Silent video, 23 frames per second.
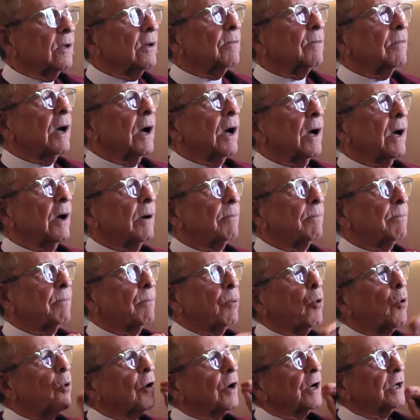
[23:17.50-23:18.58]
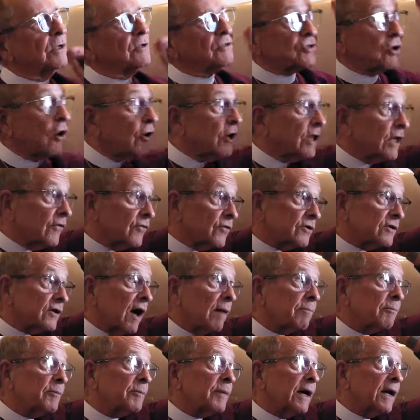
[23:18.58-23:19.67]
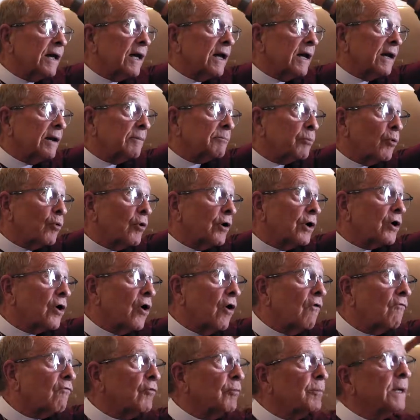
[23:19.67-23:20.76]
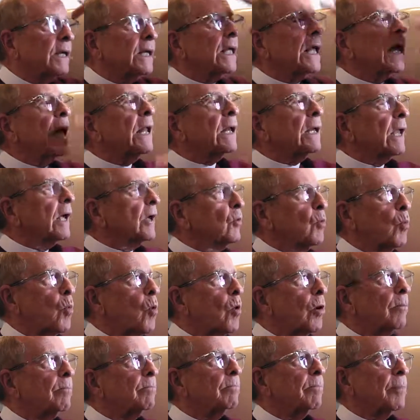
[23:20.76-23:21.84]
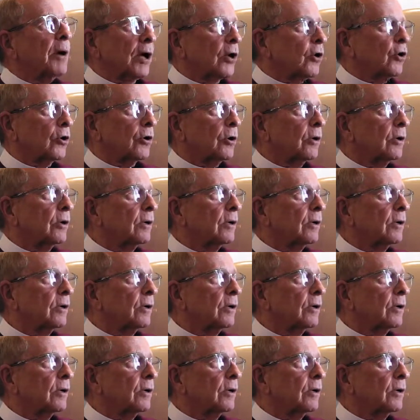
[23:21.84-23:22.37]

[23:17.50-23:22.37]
uh, pouring, starting at the top of my head and pouring over me like warm butter.